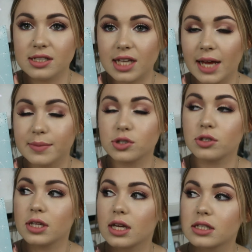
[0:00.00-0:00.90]
is
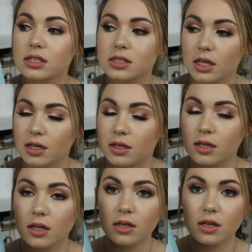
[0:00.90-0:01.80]
absolutely stunning.
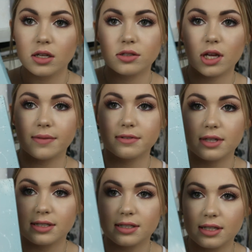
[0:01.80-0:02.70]
So it comes with
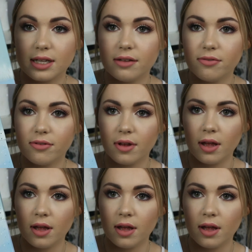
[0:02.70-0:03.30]
a sleeve,